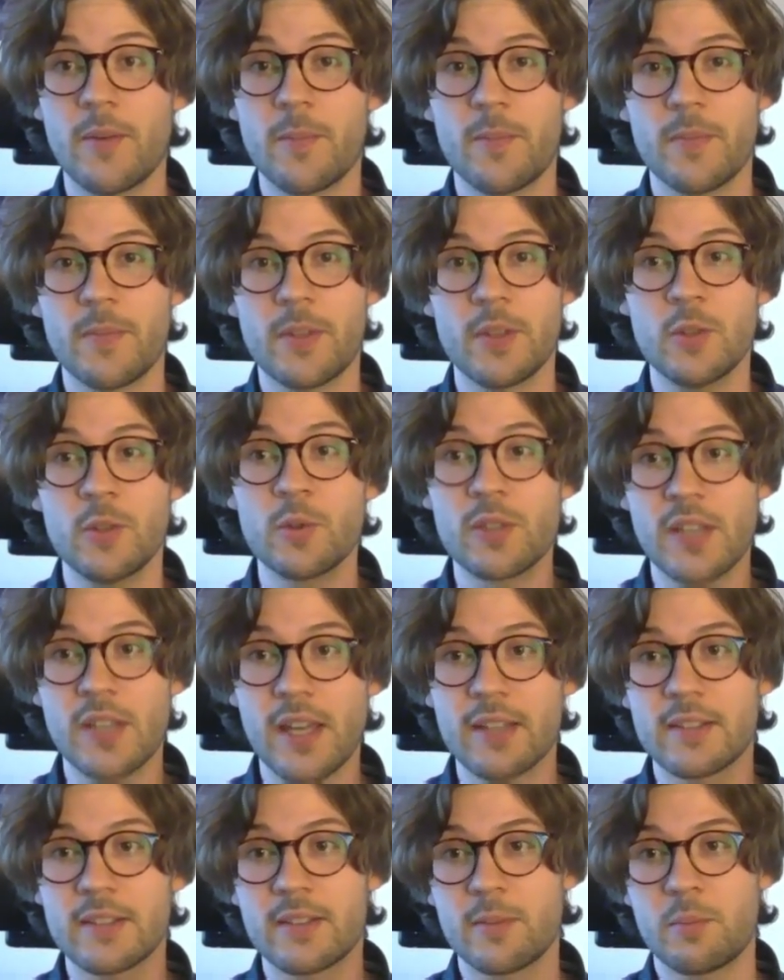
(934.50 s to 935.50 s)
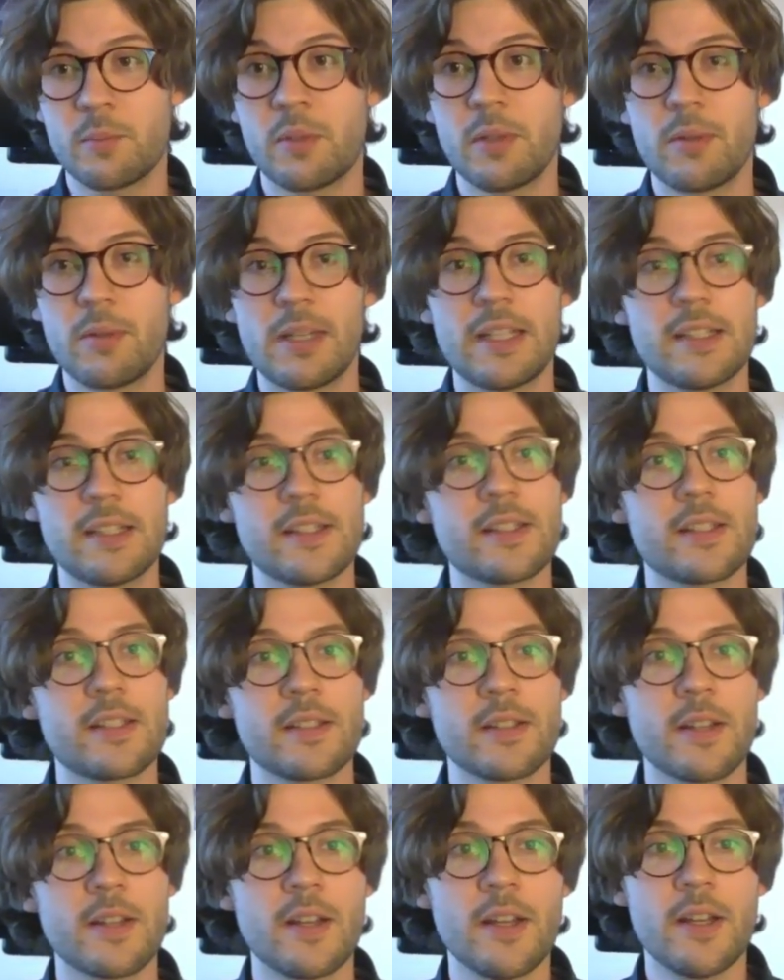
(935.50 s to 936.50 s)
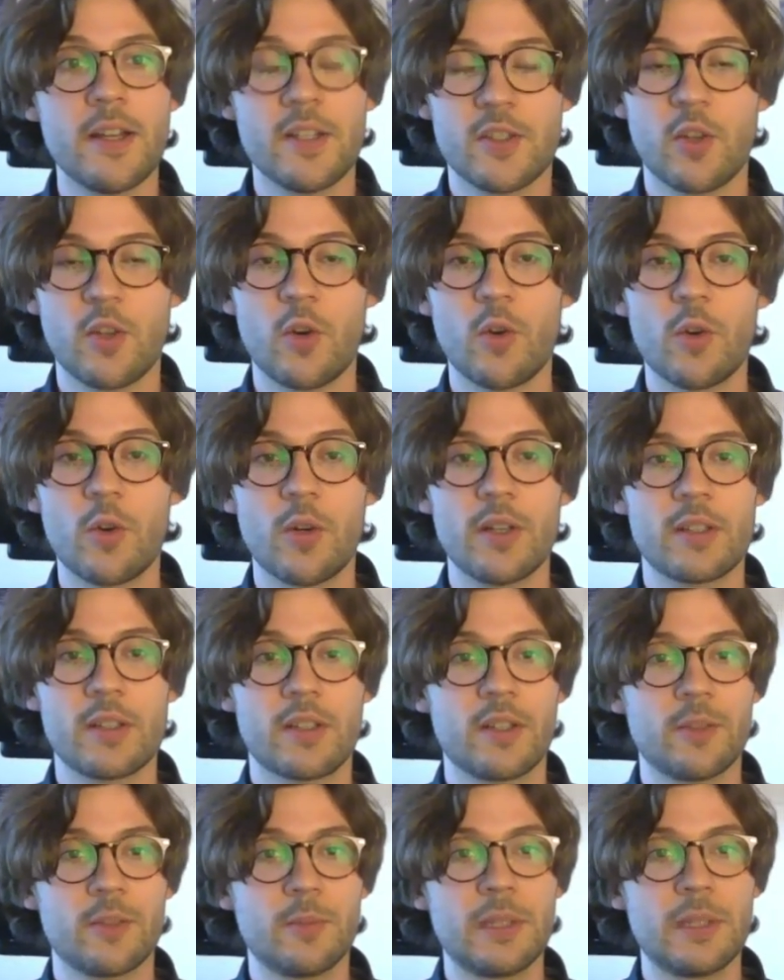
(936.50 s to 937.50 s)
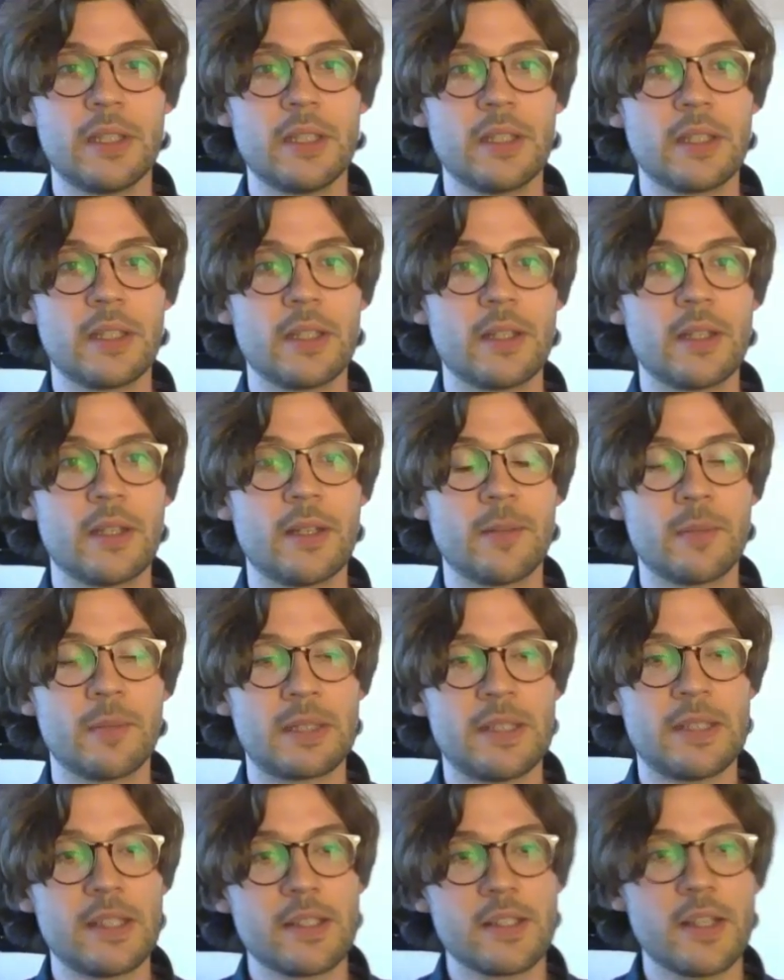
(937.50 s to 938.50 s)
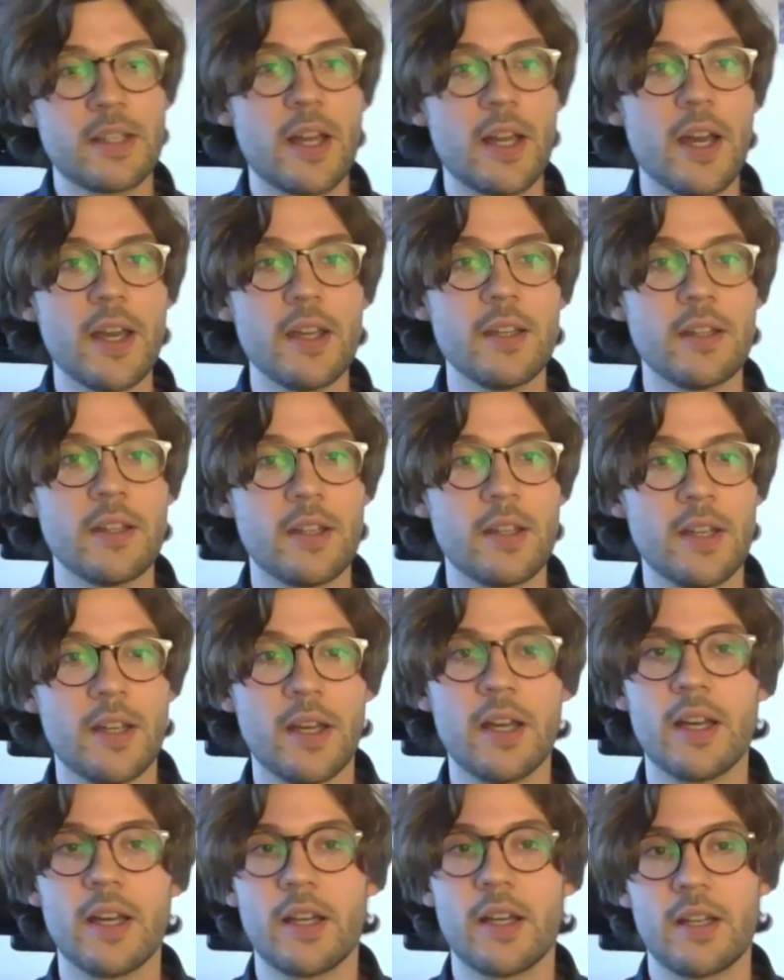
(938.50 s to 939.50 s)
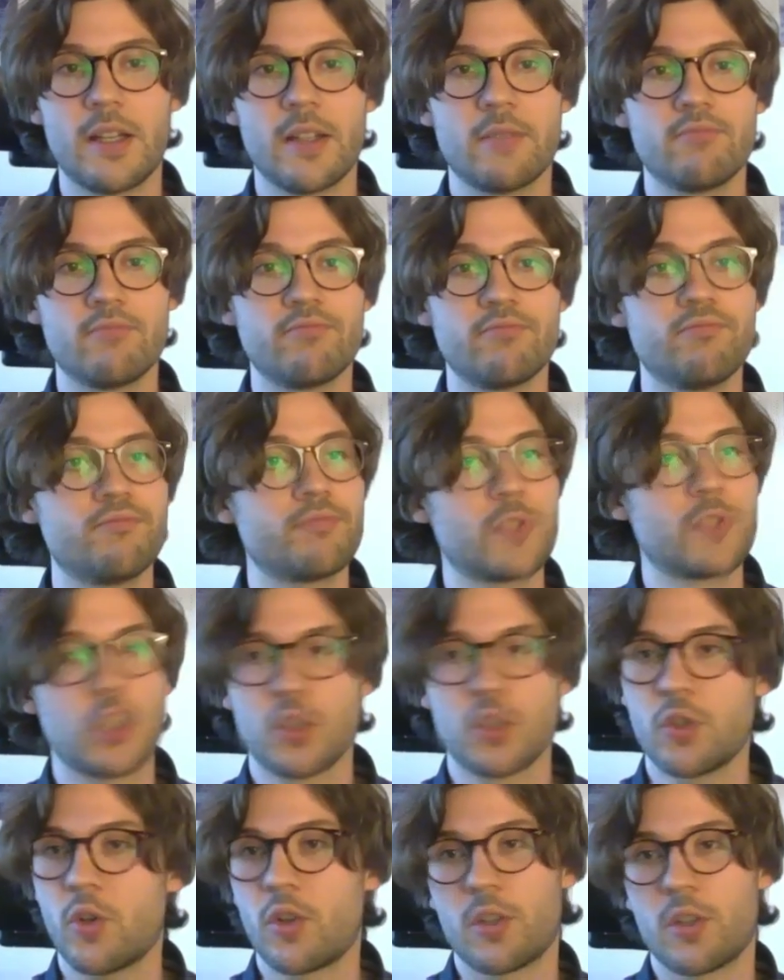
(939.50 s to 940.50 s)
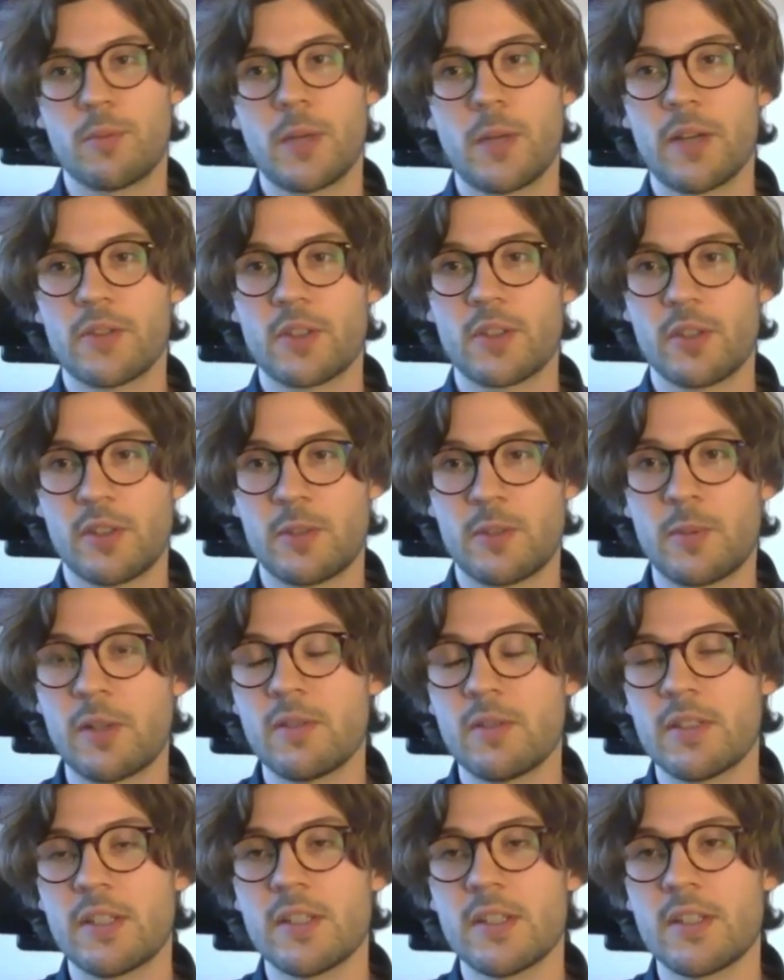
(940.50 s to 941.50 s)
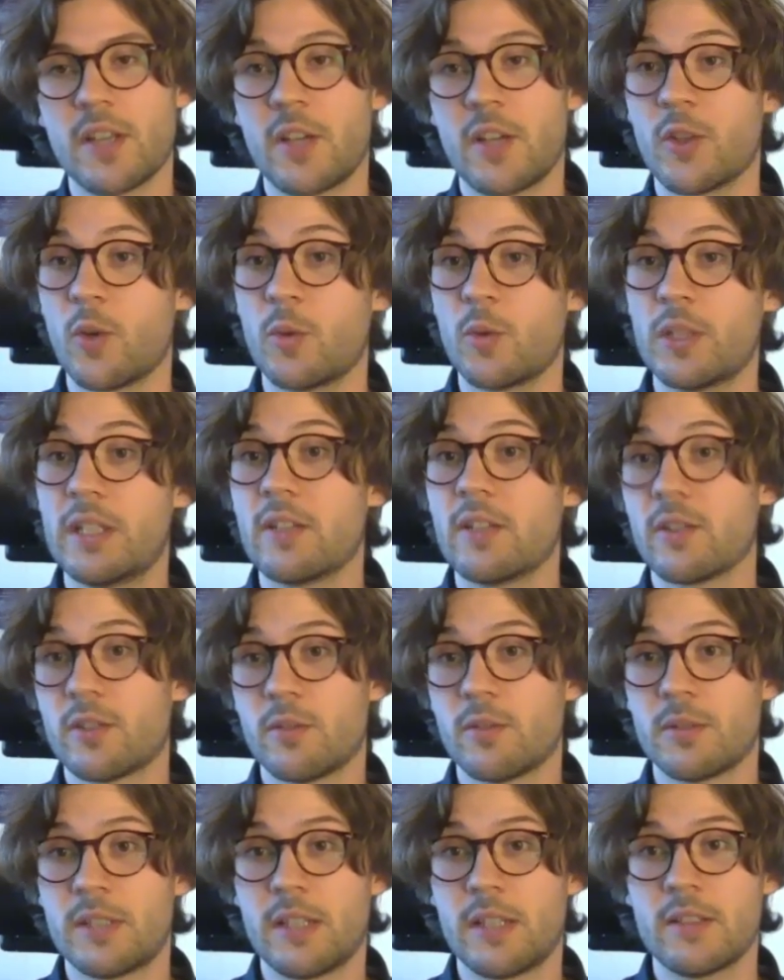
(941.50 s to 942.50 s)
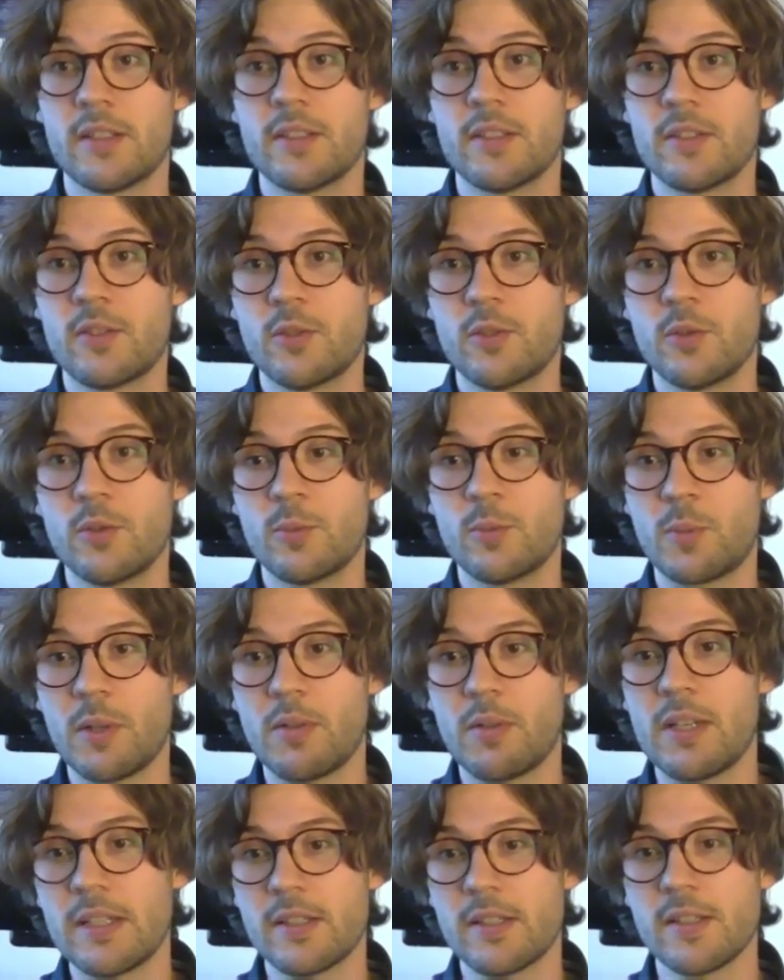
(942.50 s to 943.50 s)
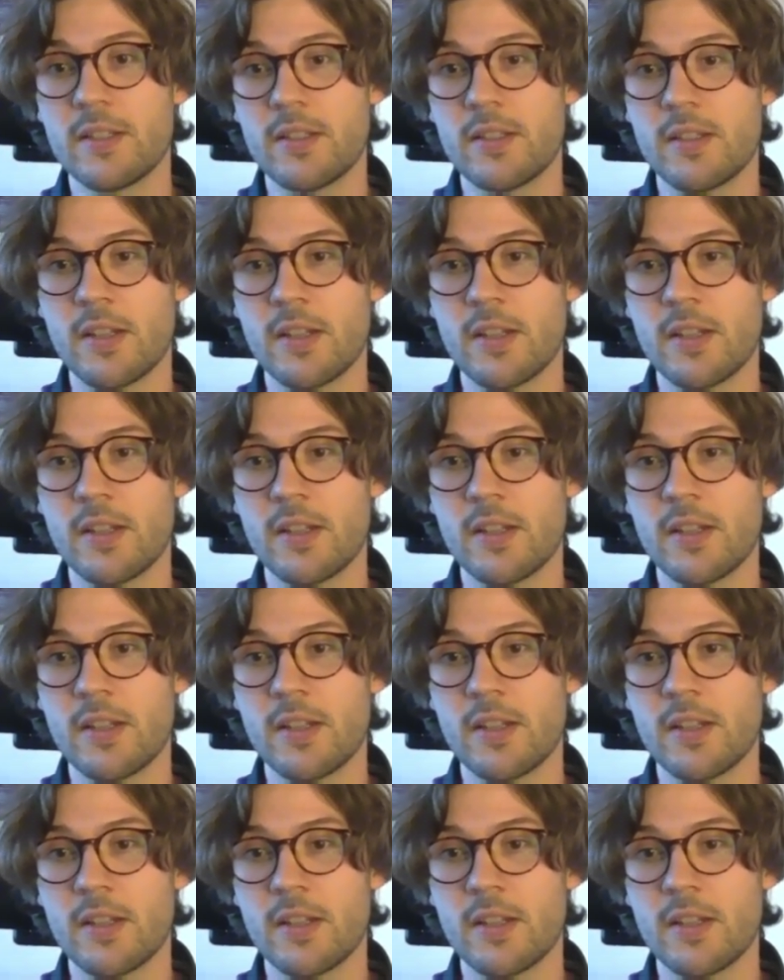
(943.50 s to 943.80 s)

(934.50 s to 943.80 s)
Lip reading: new set pre-release. So it's going to be Mattias and I just talking about our experiences. I know he also attended to pre-releases,